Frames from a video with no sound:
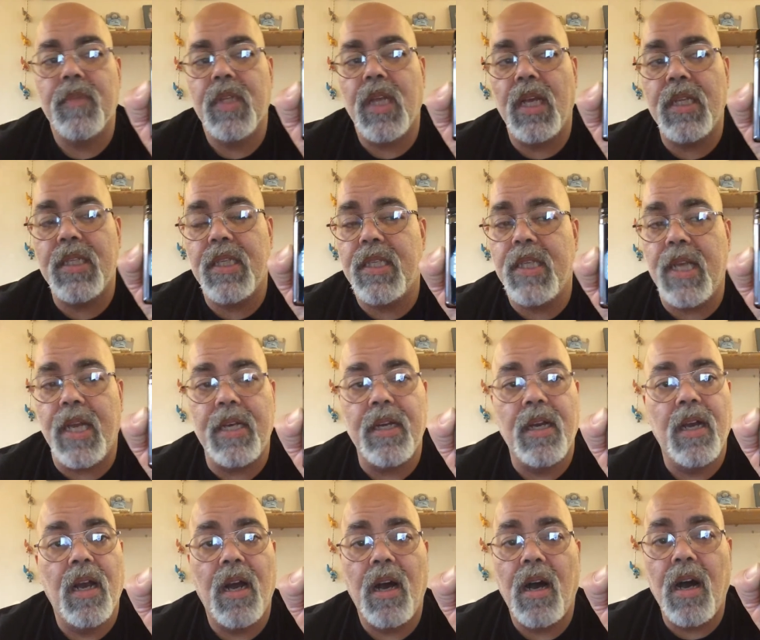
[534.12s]
as I said,
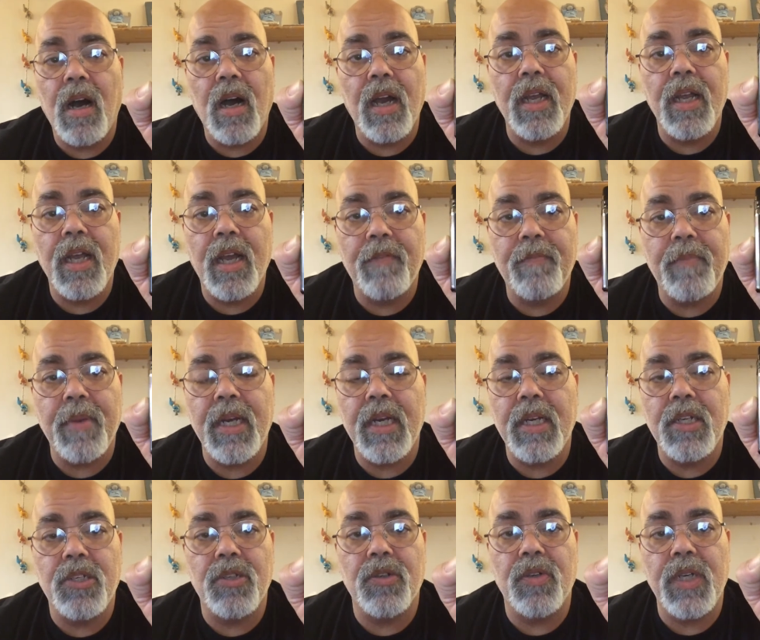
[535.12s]
I have been
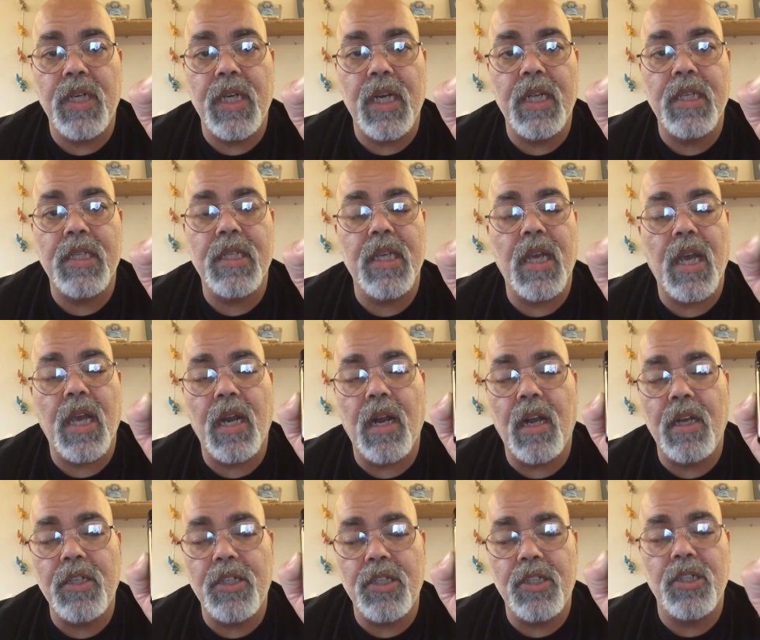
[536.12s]
enjoying this and
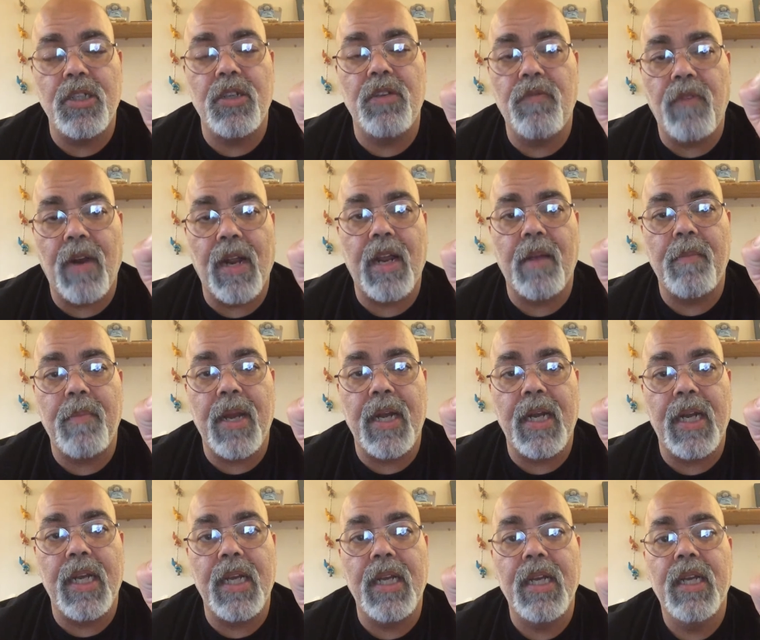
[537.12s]
I do recommend
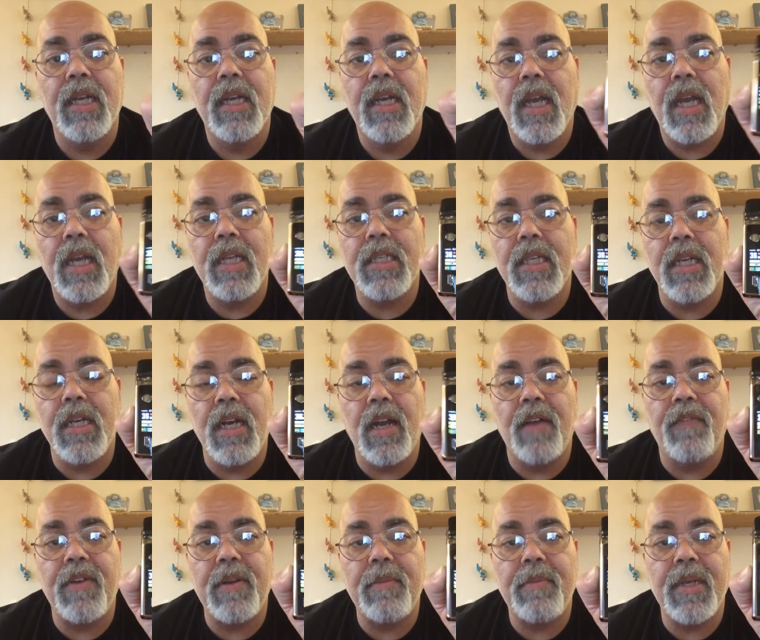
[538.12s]
it. It's a
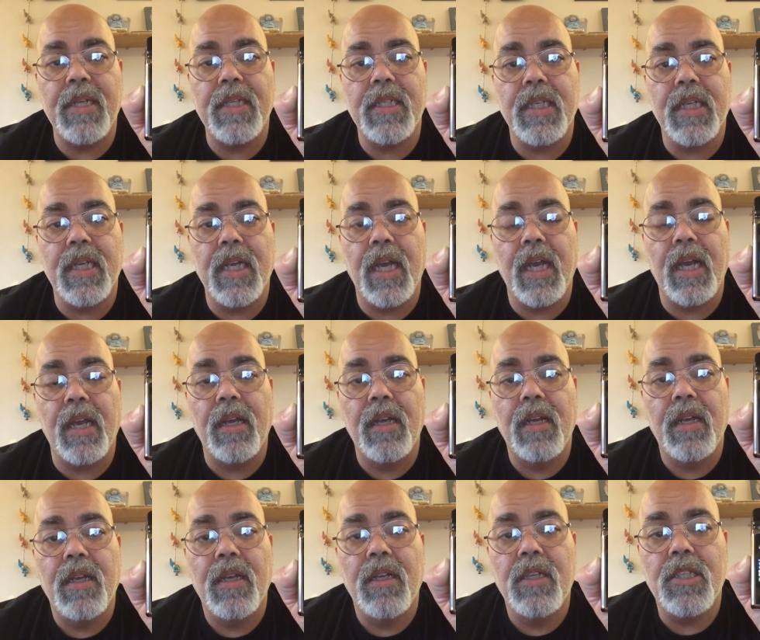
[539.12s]
lovely piece of kit.
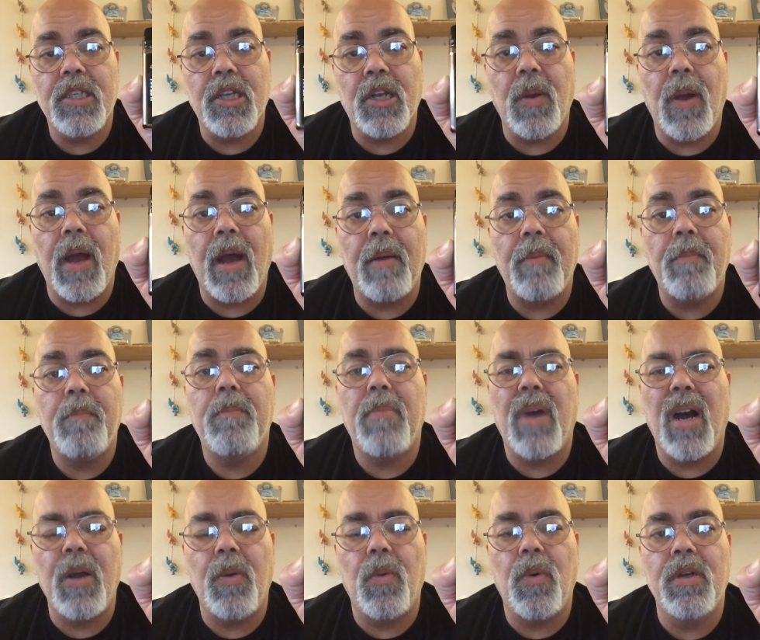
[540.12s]
So go out,
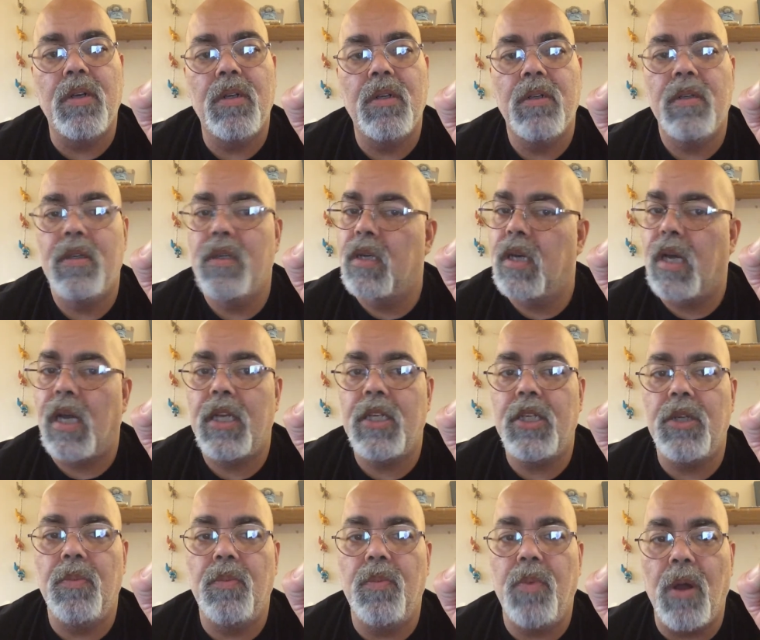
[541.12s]
buy one,
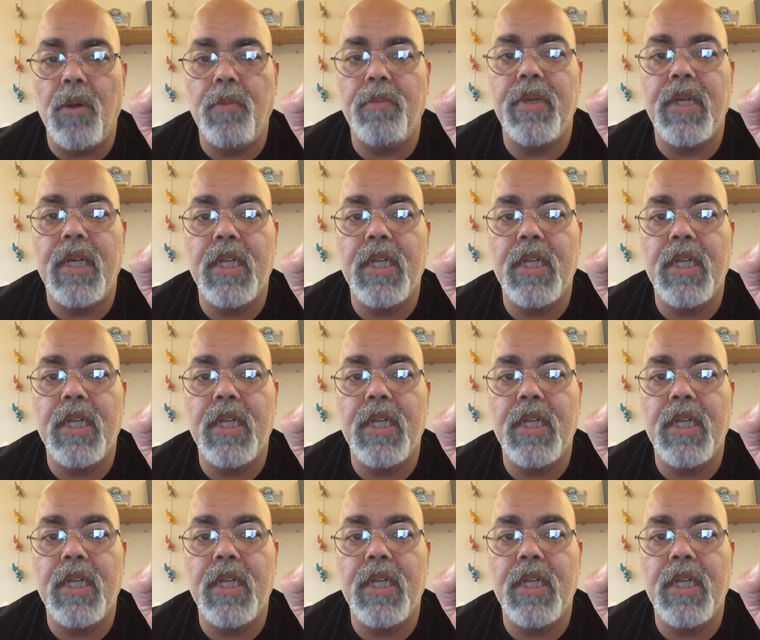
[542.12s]
and you won't be